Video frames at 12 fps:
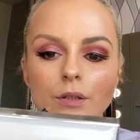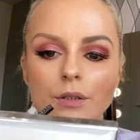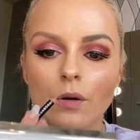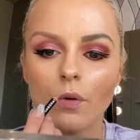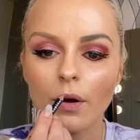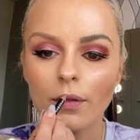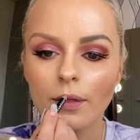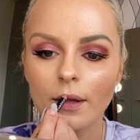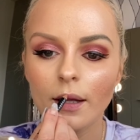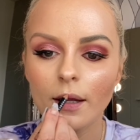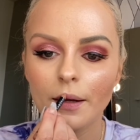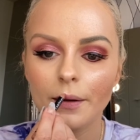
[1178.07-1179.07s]
So on
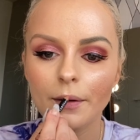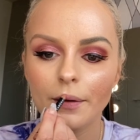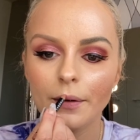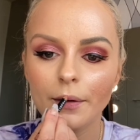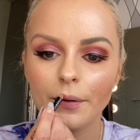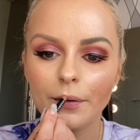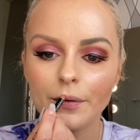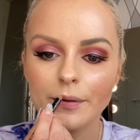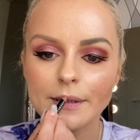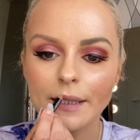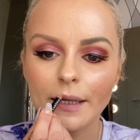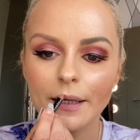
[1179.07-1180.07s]
the do
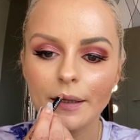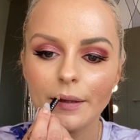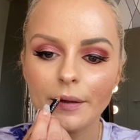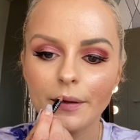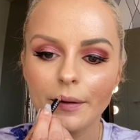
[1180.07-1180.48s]
side,